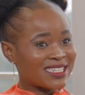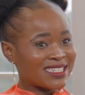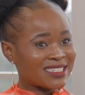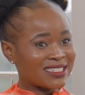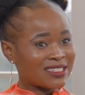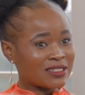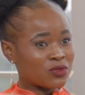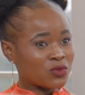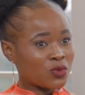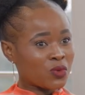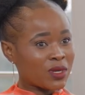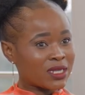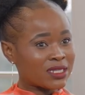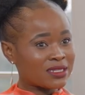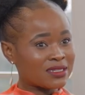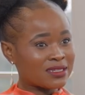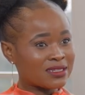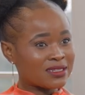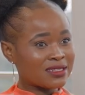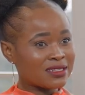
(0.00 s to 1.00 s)
in
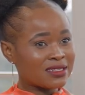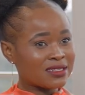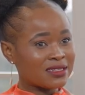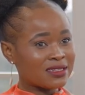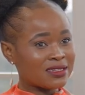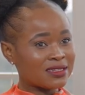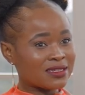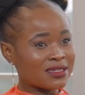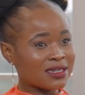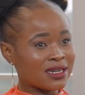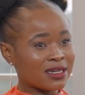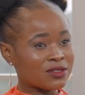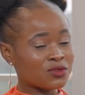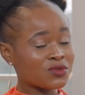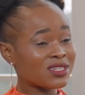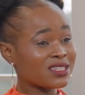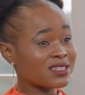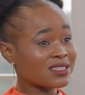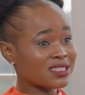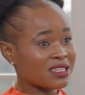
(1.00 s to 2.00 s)
twenty
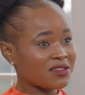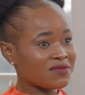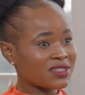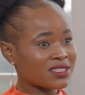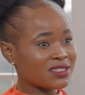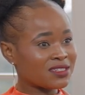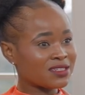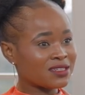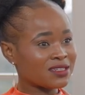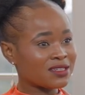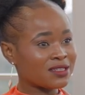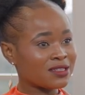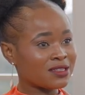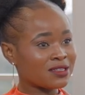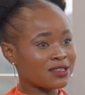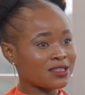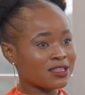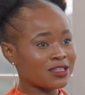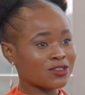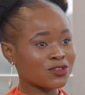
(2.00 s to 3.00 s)

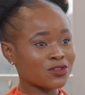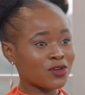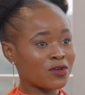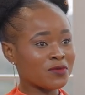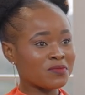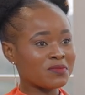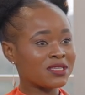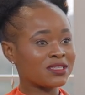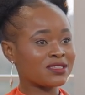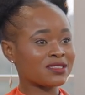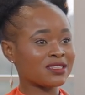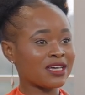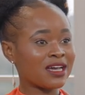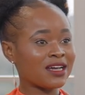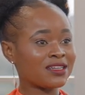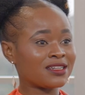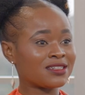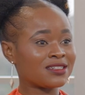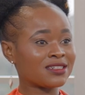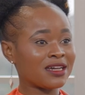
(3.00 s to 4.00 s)
seventeen. So it means
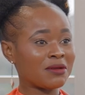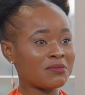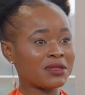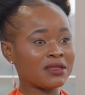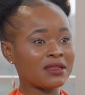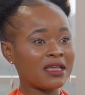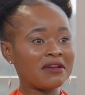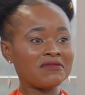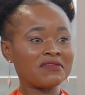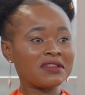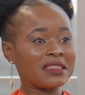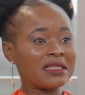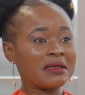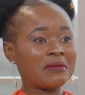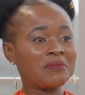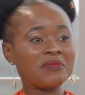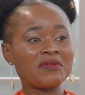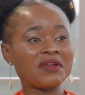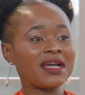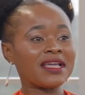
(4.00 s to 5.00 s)
that, I mean,
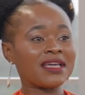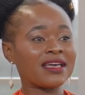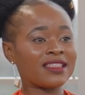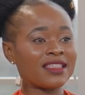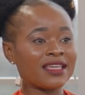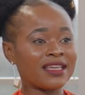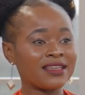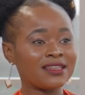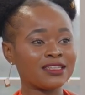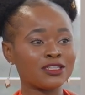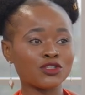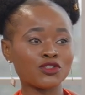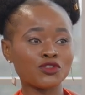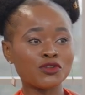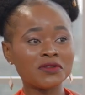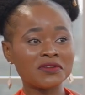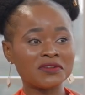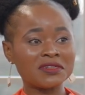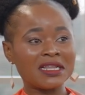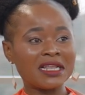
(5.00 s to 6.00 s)
everything prior there is
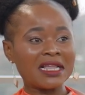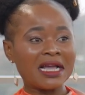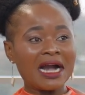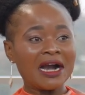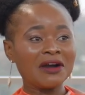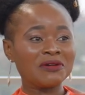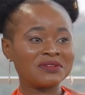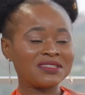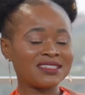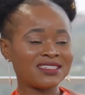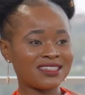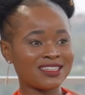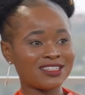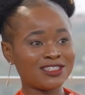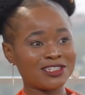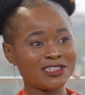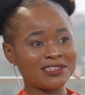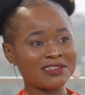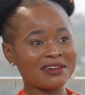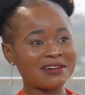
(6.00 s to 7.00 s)
not really
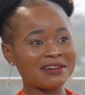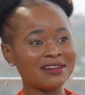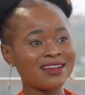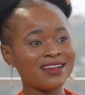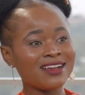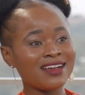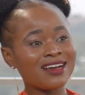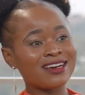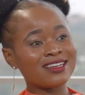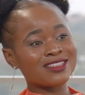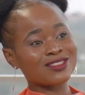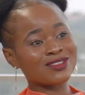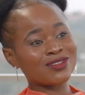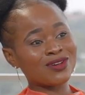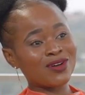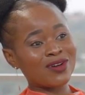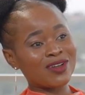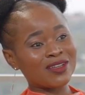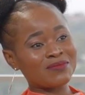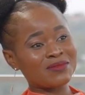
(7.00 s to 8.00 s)
counted, you know.
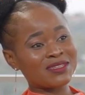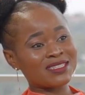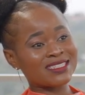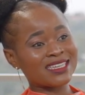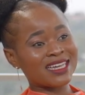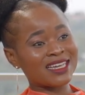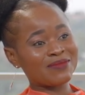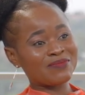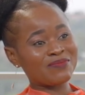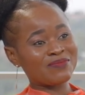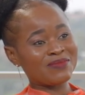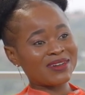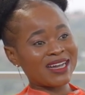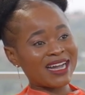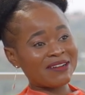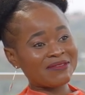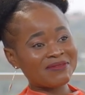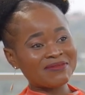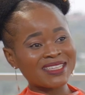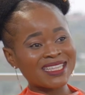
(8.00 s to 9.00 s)
So it means that
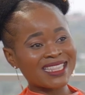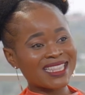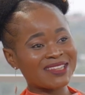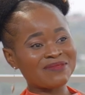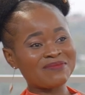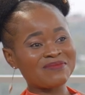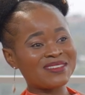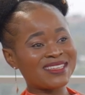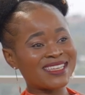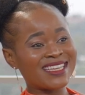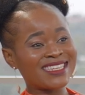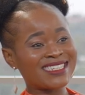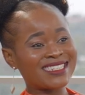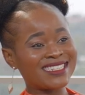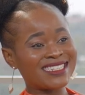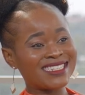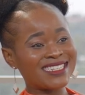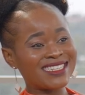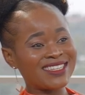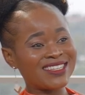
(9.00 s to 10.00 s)
after that
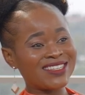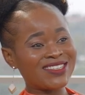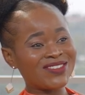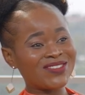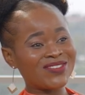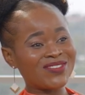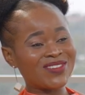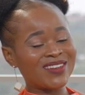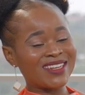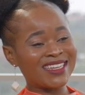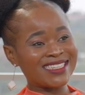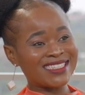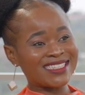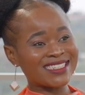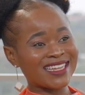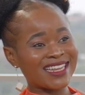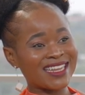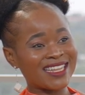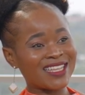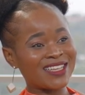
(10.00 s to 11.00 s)
PhD, you
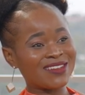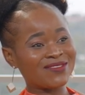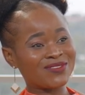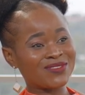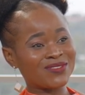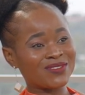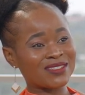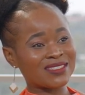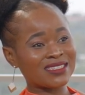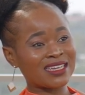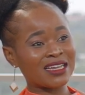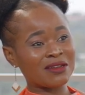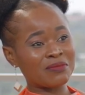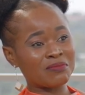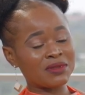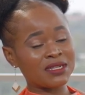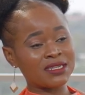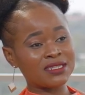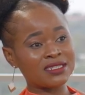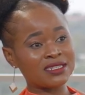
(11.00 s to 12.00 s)
literally have to
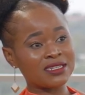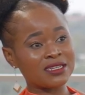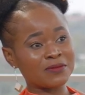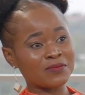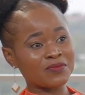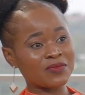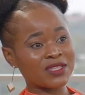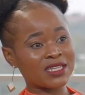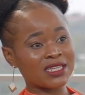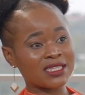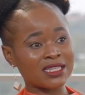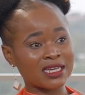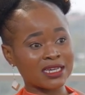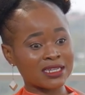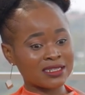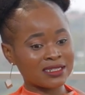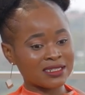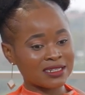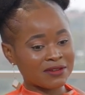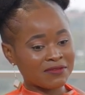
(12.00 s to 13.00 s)
start building
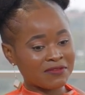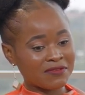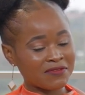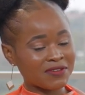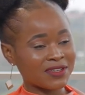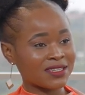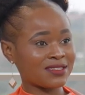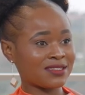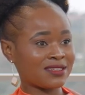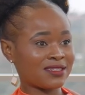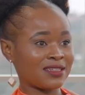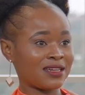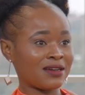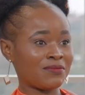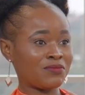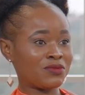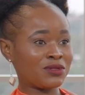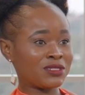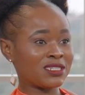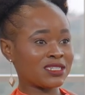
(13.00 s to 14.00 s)
that uh, first, uh,
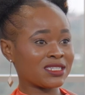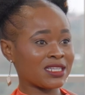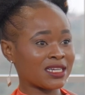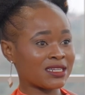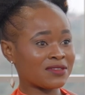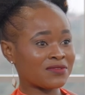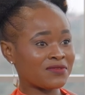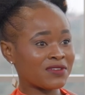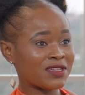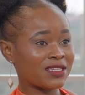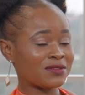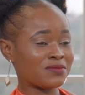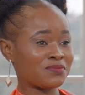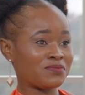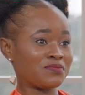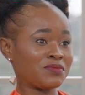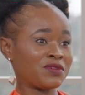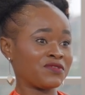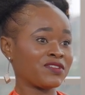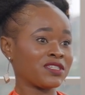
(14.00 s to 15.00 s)
putting that first,
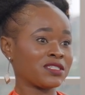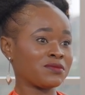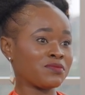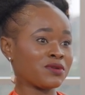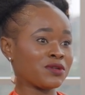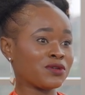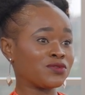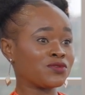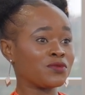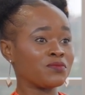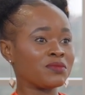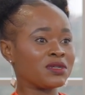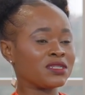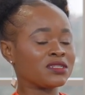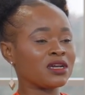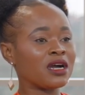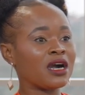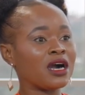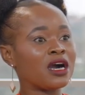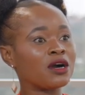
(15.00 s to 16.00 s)
first brick to
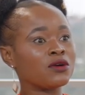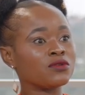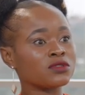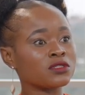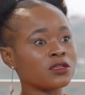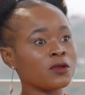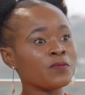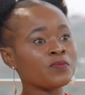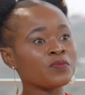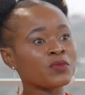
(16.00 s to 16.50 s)
build a house.